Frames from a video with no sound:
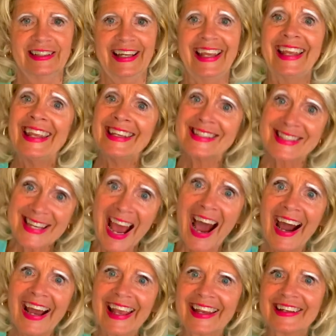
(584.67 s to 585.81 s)
He
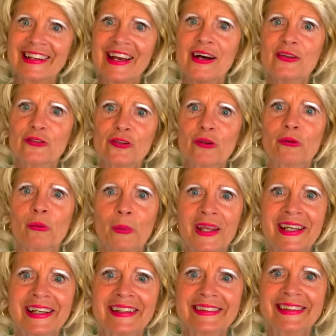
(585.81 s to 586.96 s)
died so that we
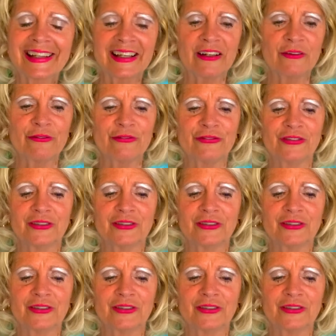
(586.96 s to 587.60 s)
can live.